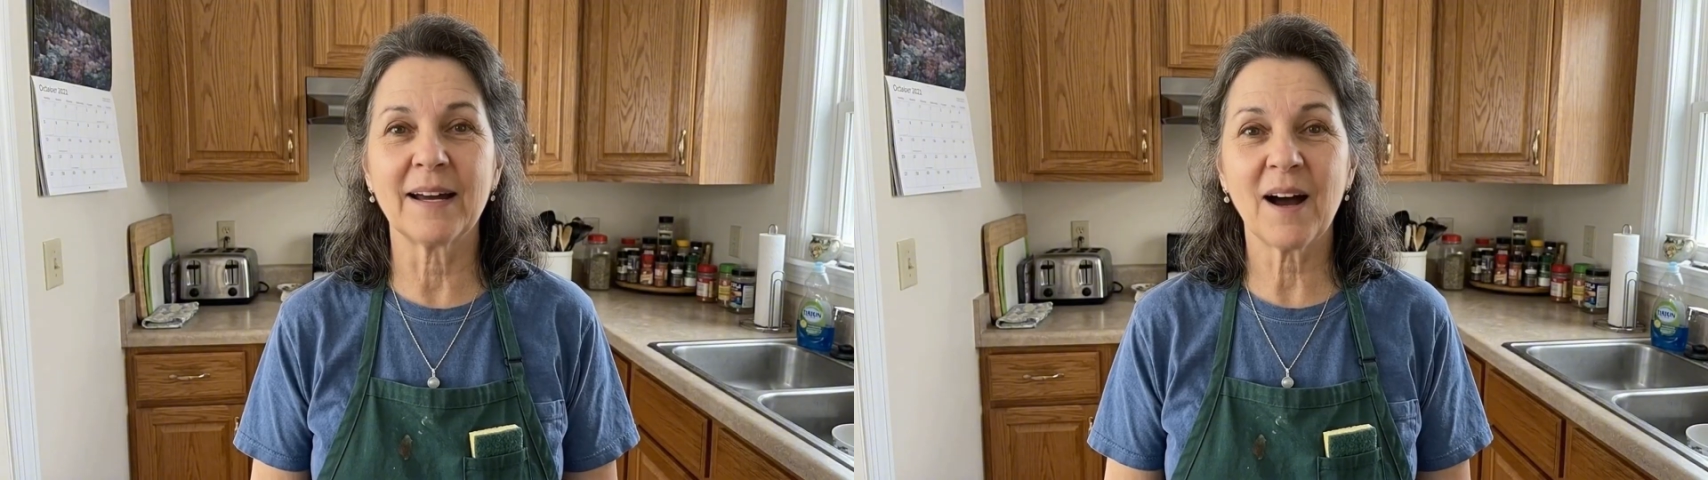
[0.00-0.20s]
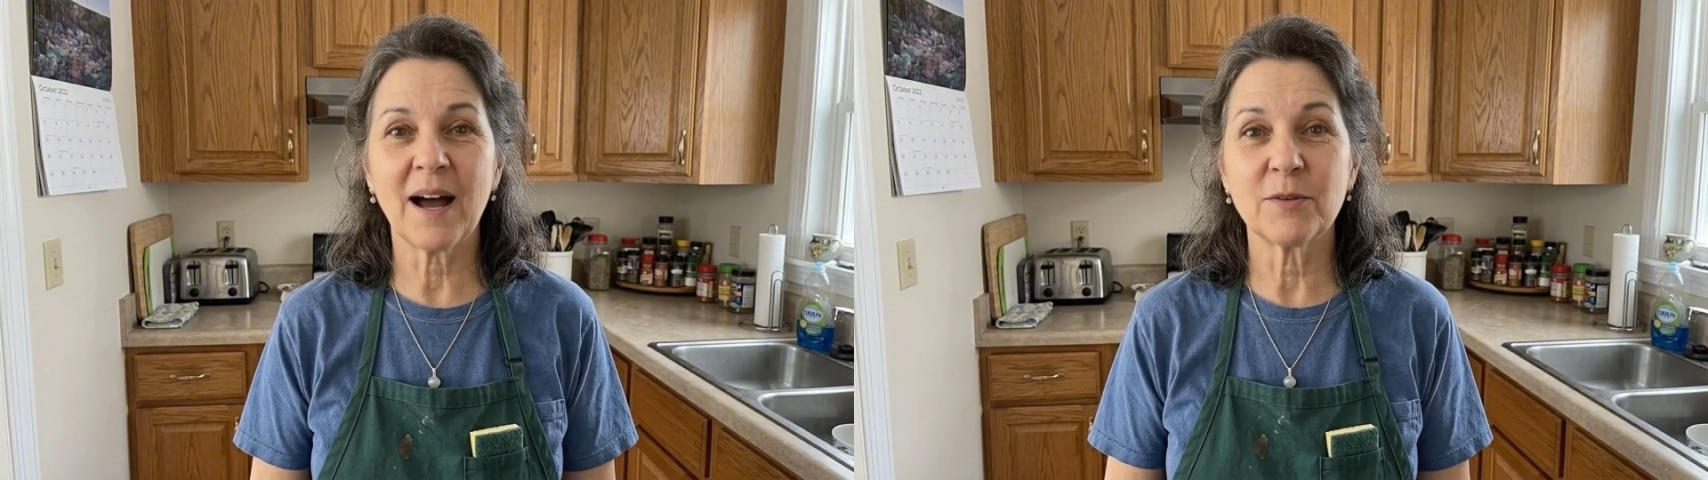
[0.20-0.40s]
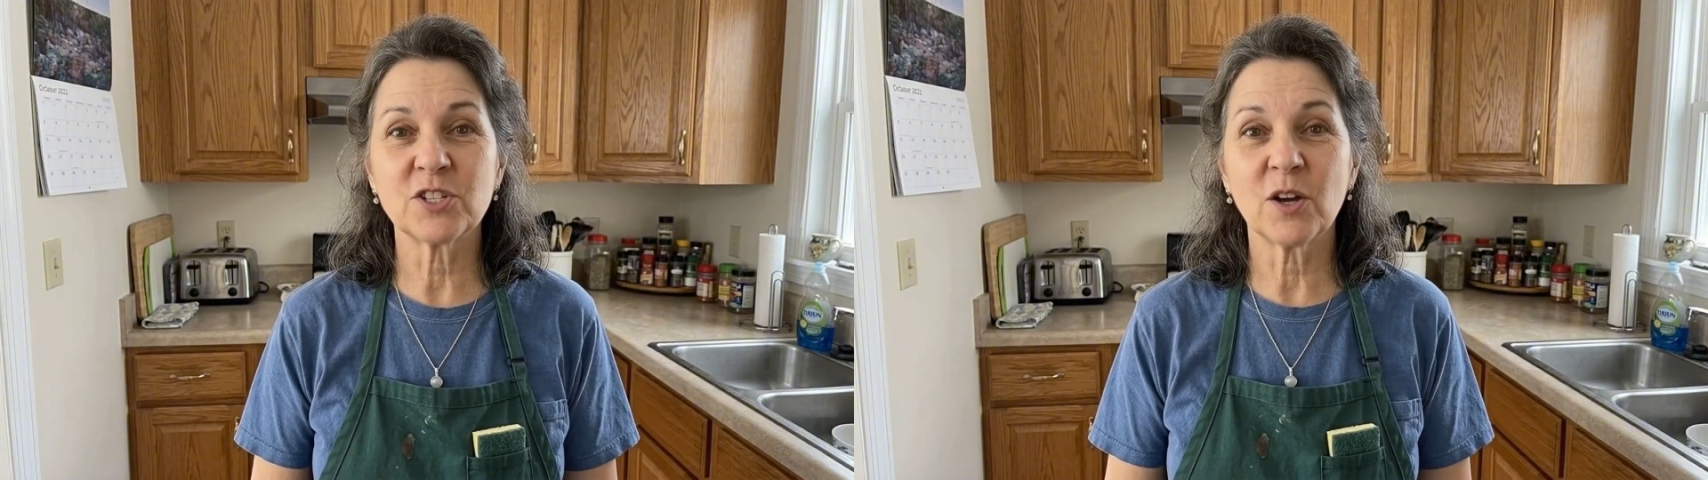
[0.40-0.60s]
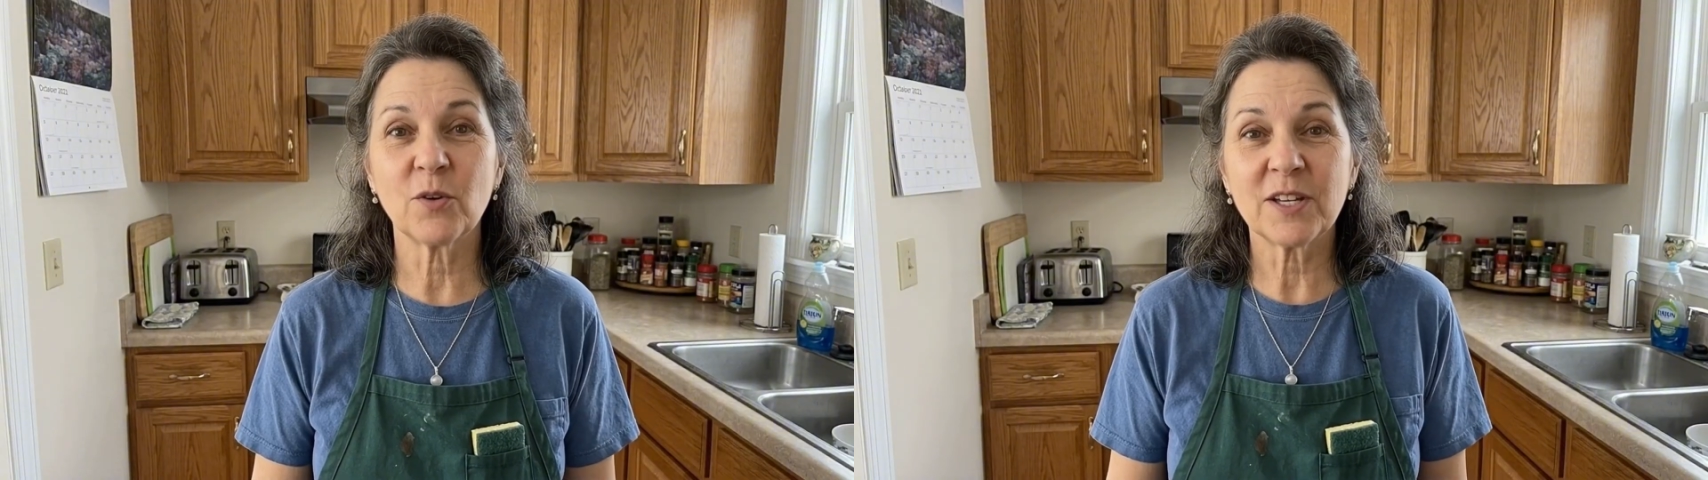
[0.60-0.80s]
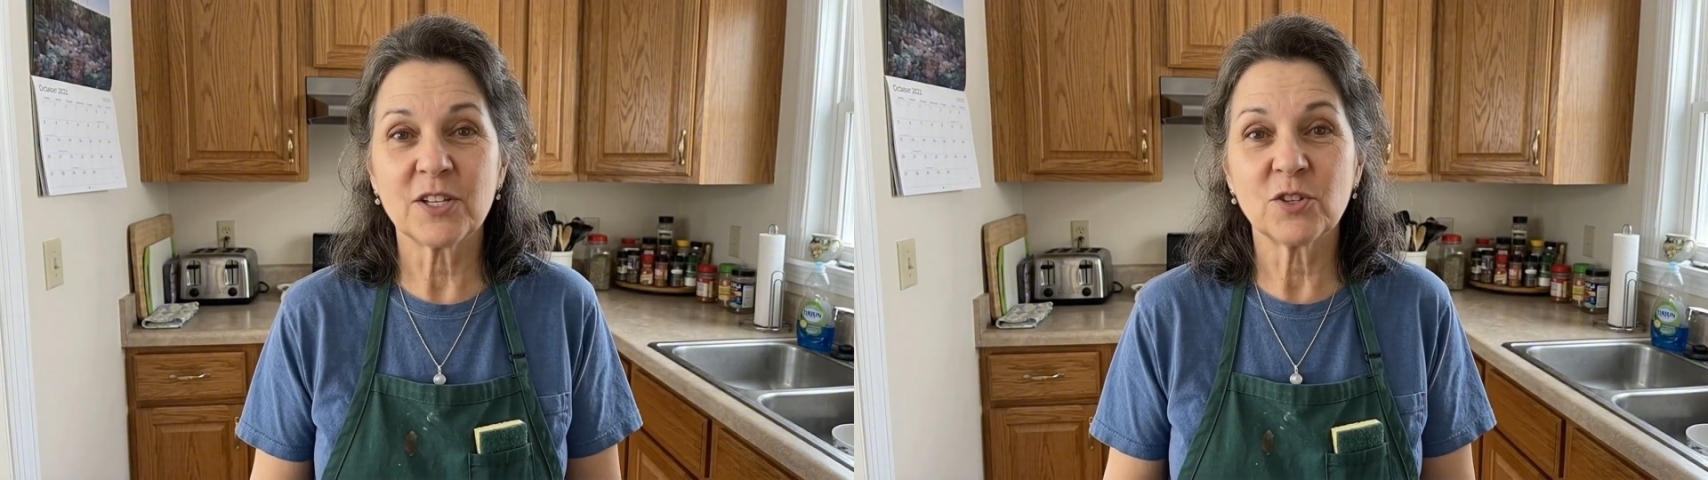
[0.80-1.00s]
I'm
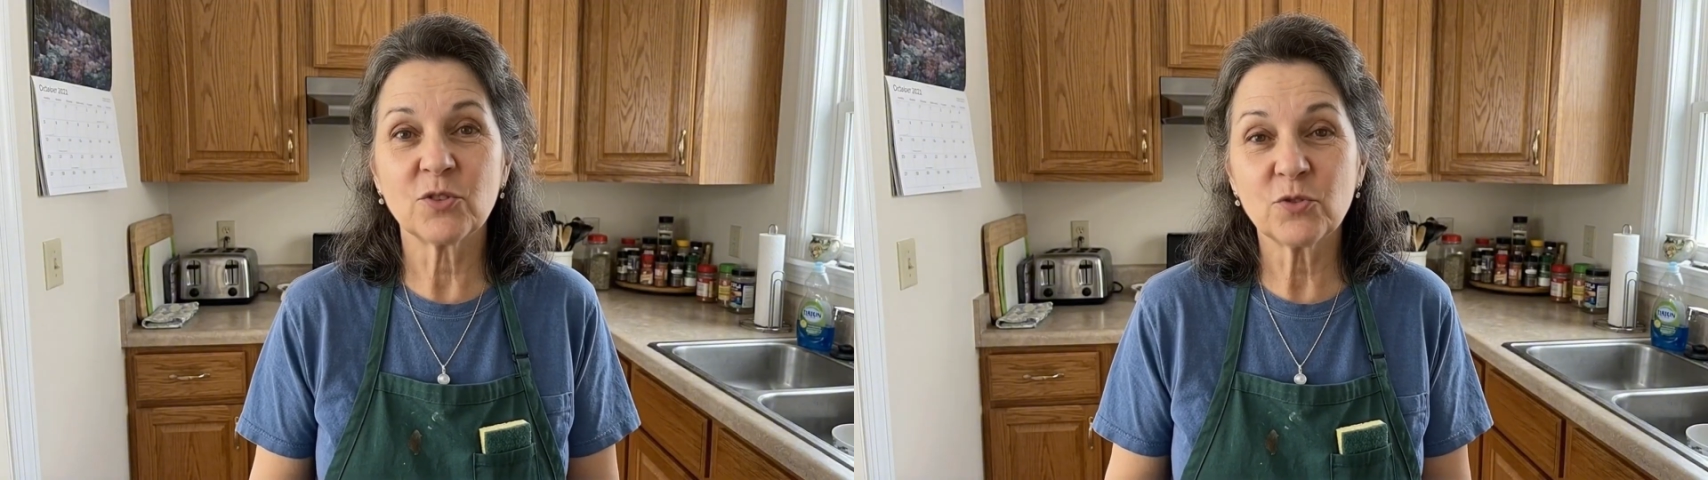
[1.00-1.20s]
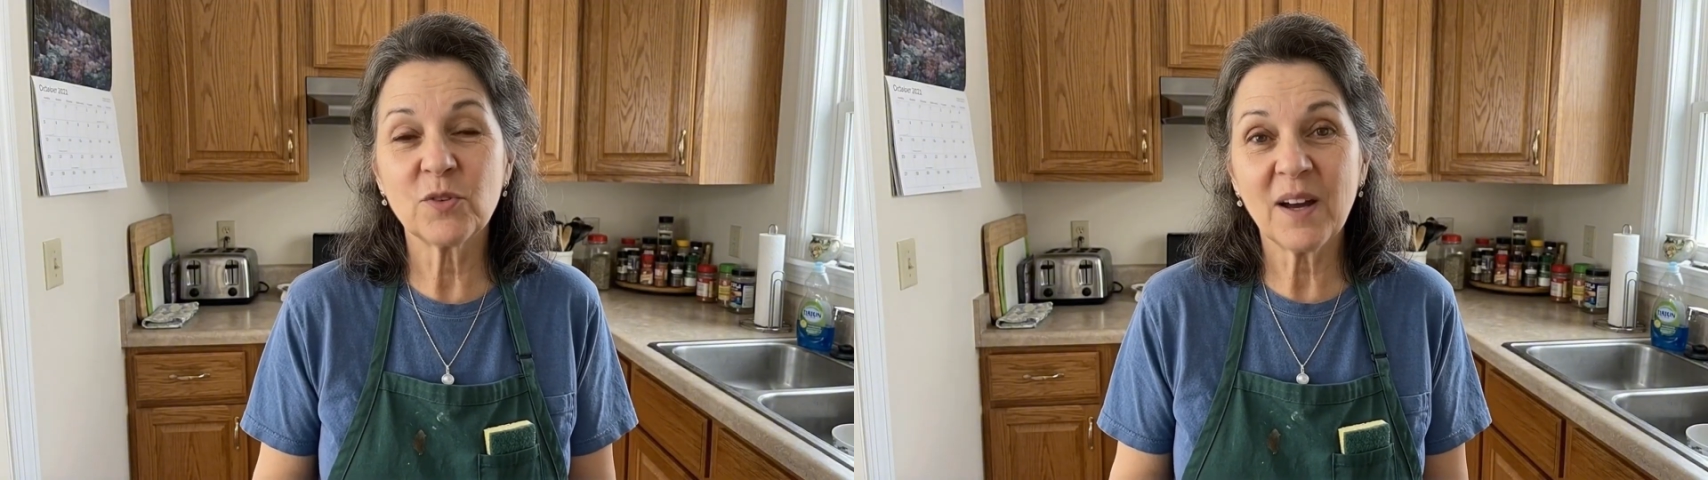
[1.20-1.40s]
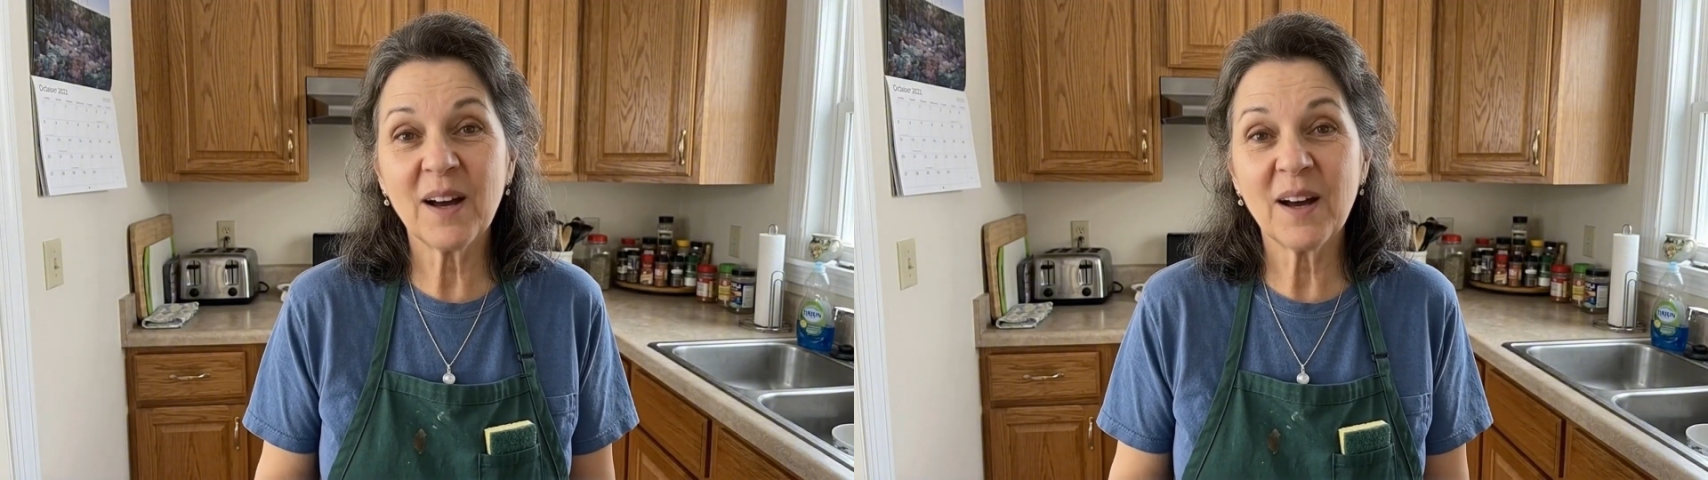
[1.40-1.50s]
showing you